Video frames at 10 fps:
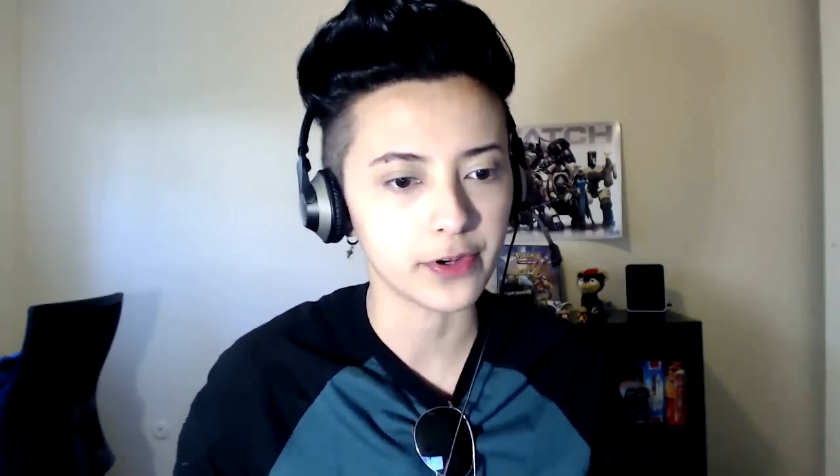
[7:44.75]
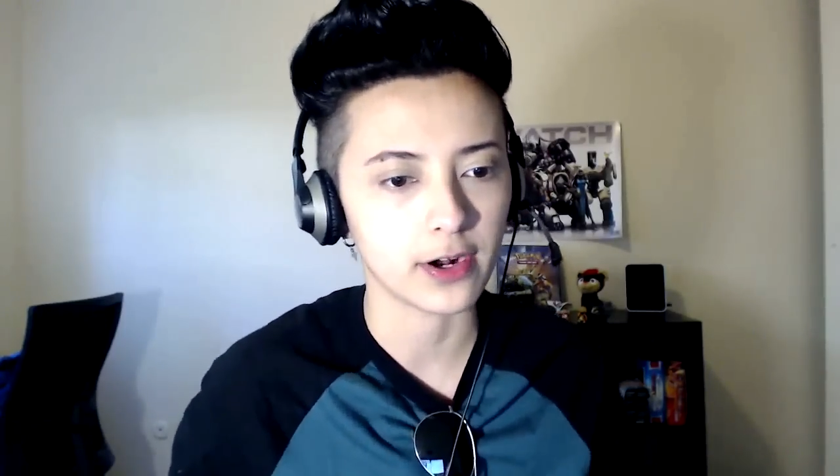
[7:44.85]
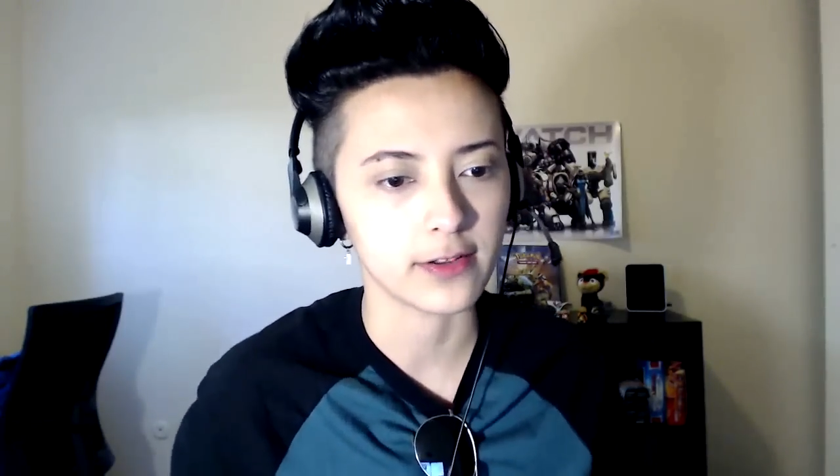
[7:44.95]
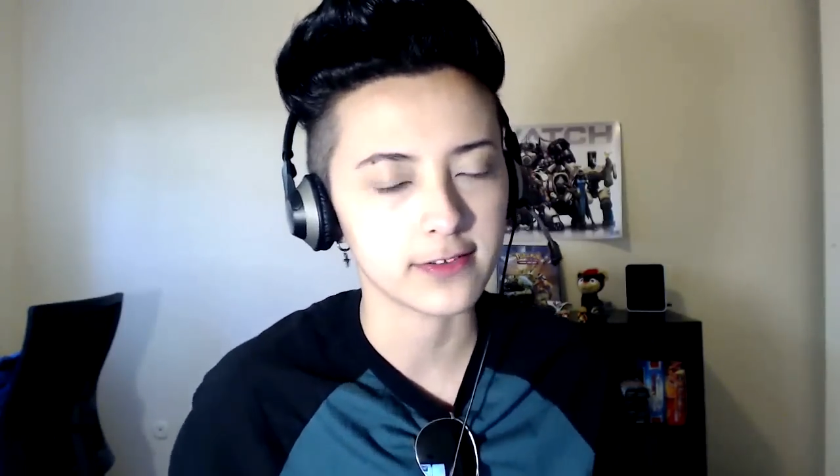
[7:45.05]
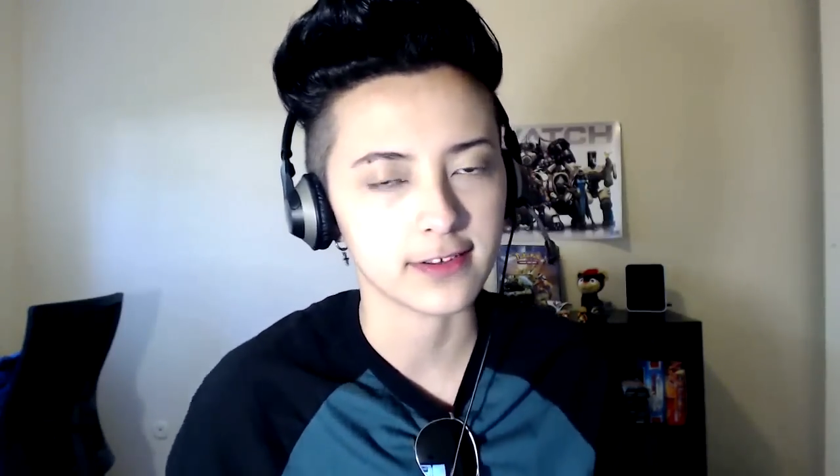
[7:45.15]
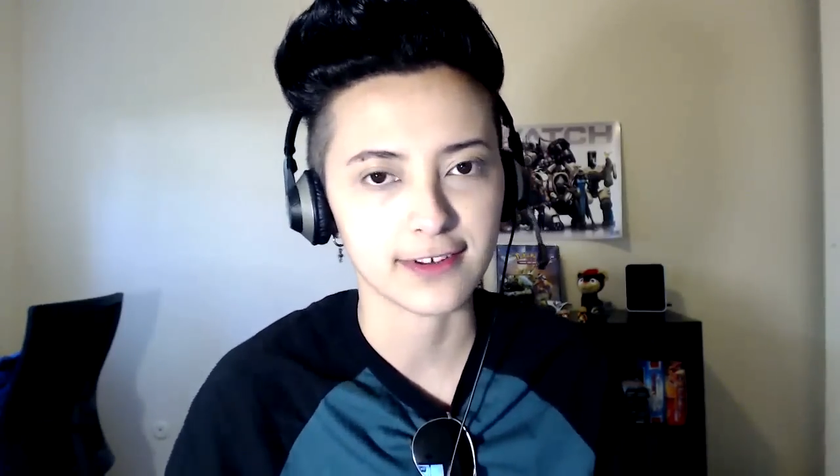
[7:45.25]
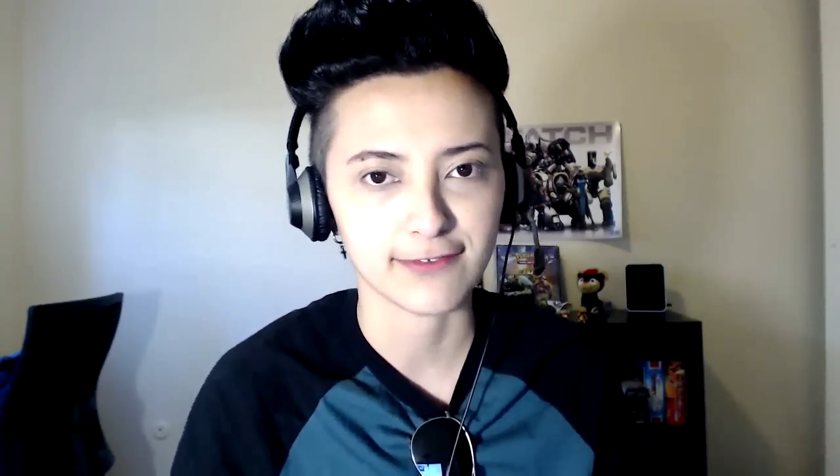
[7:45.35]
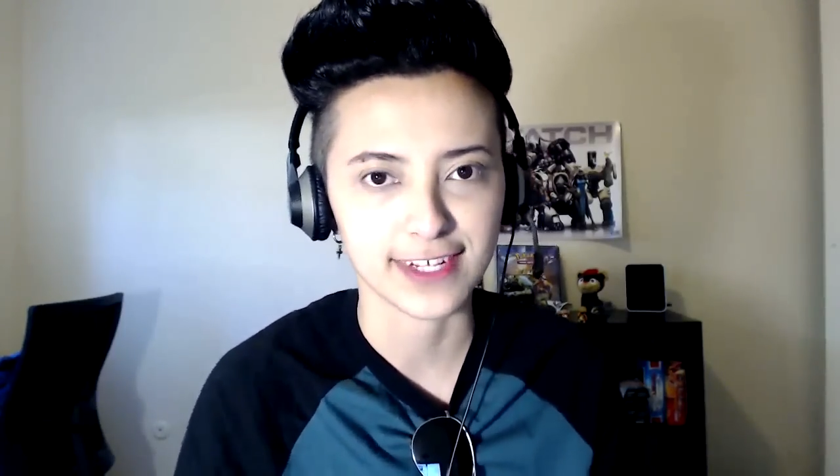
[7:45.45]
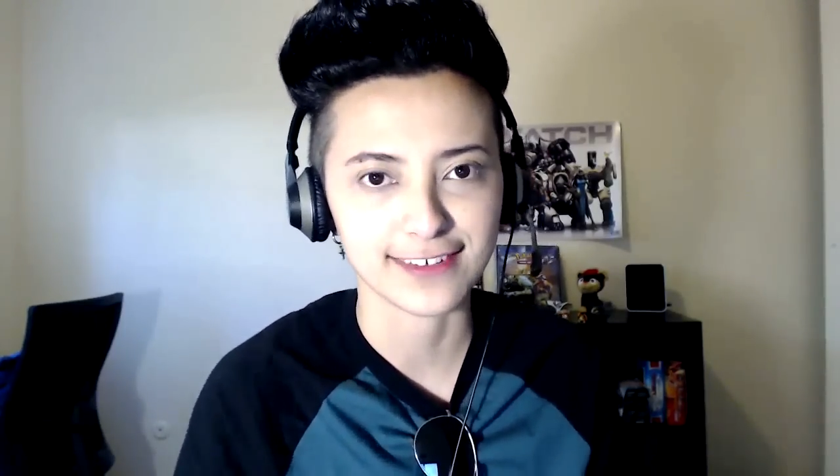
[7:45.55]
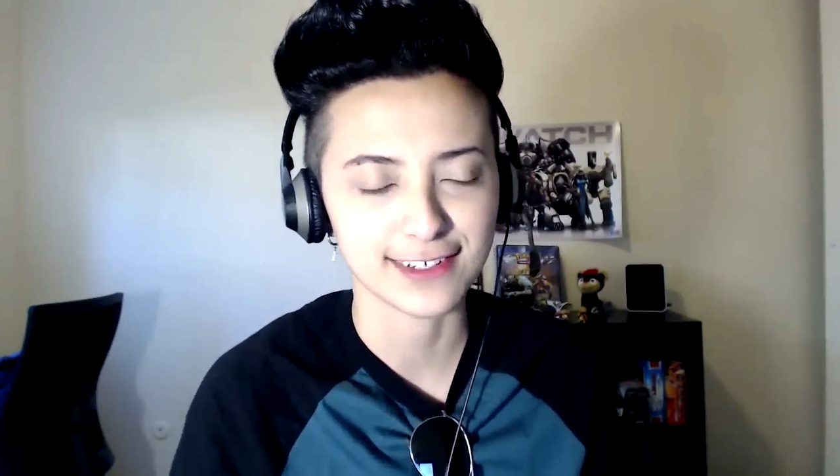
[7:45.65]
card that's like
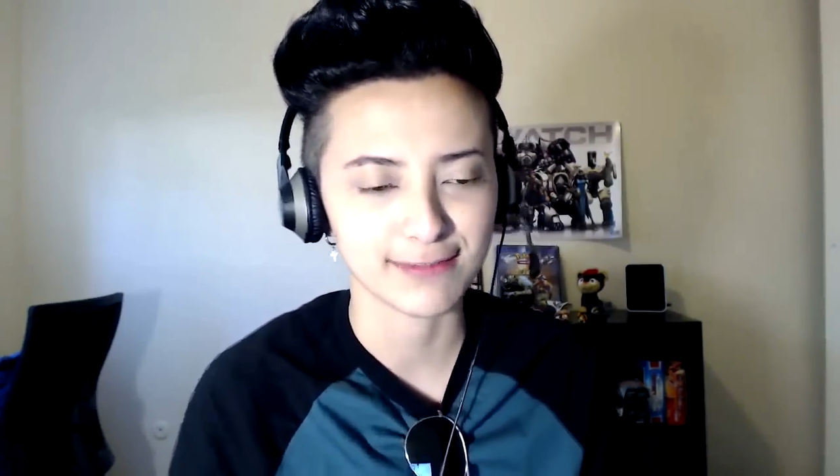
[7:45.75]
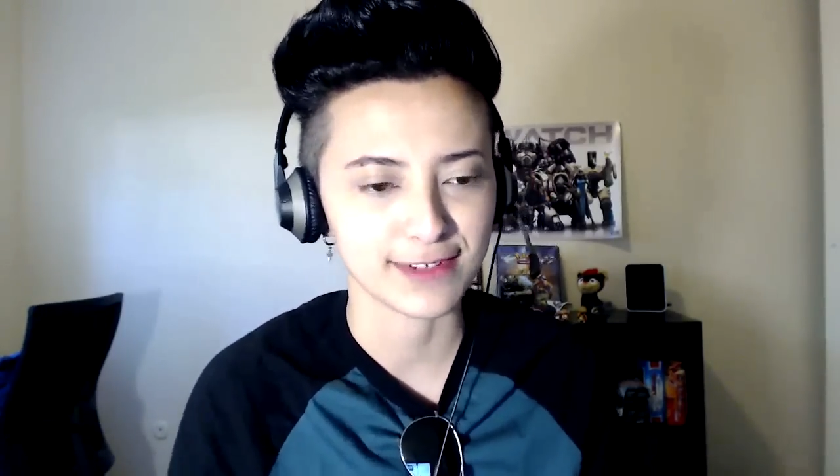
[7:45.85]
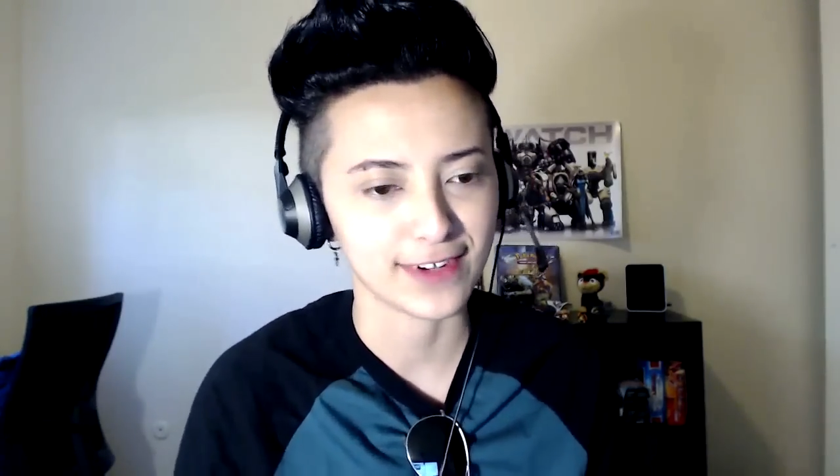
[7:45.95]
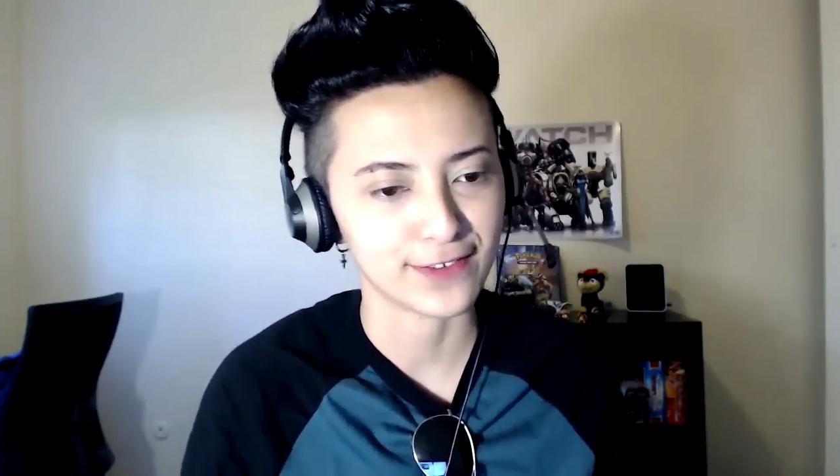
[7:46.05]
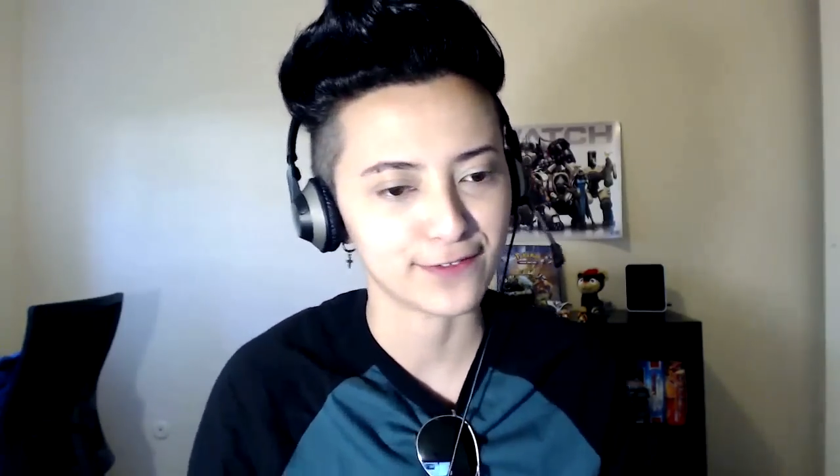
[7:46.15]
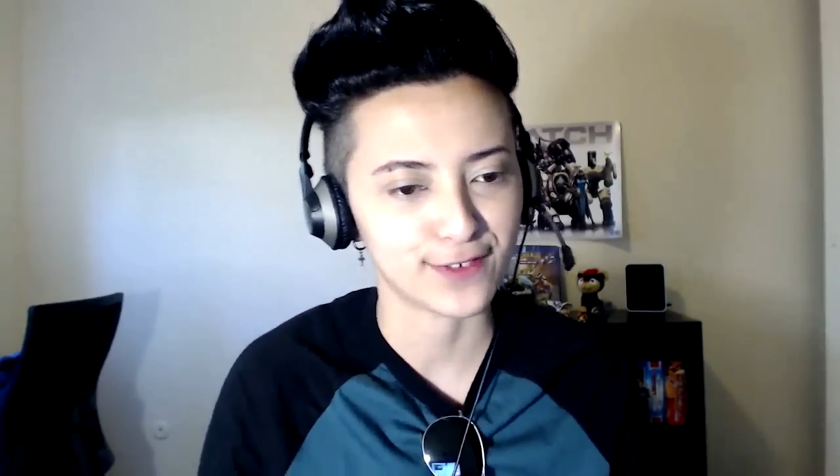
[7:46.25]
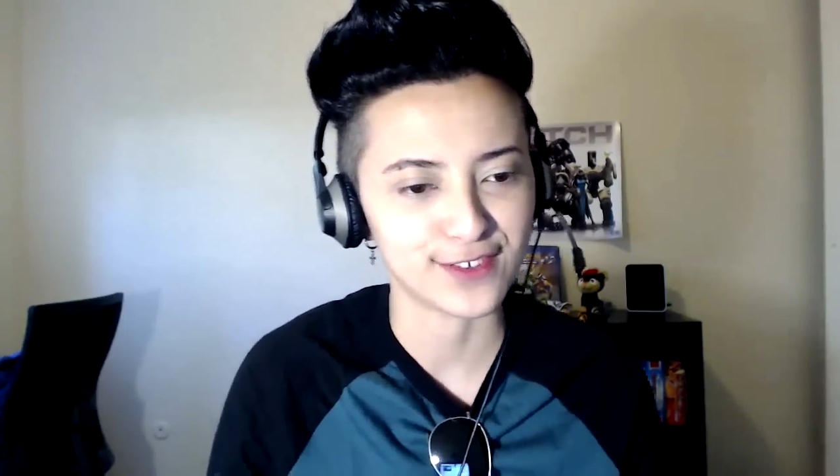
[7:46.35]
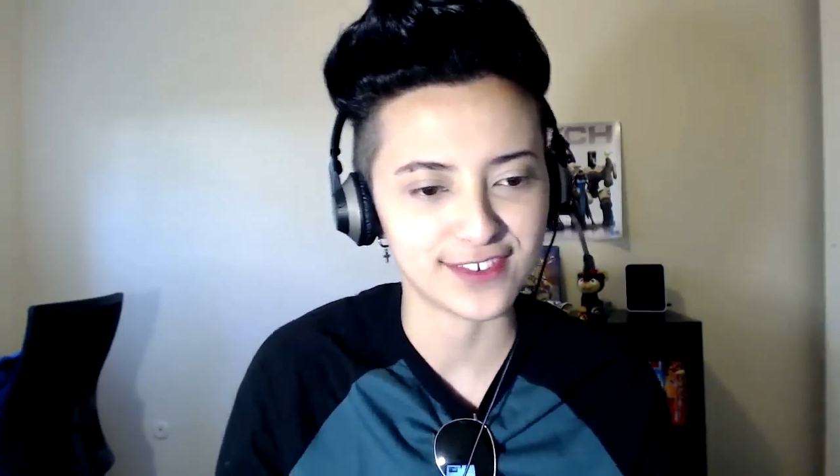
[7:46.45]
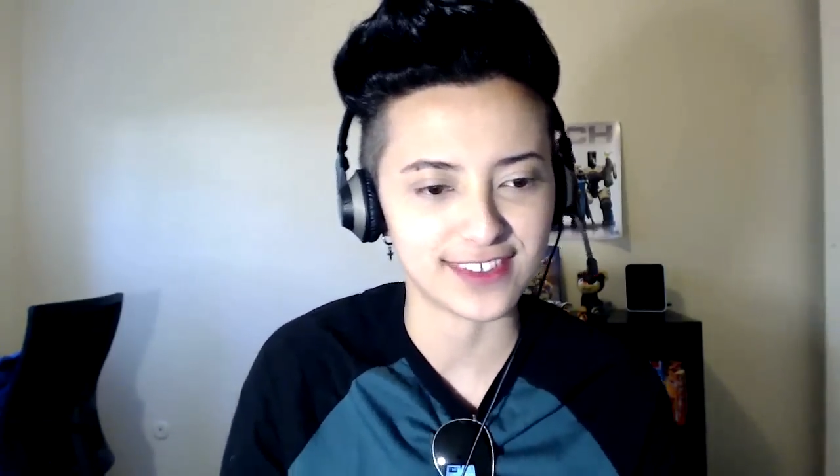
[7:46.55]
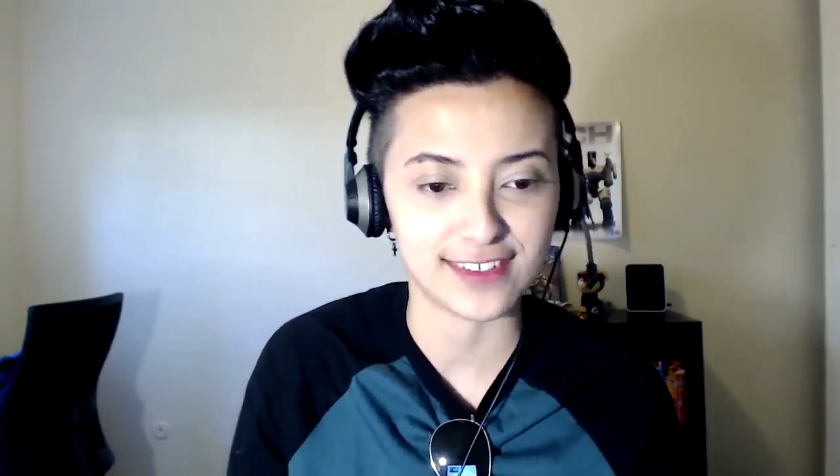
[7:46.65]
evading me very ferociously.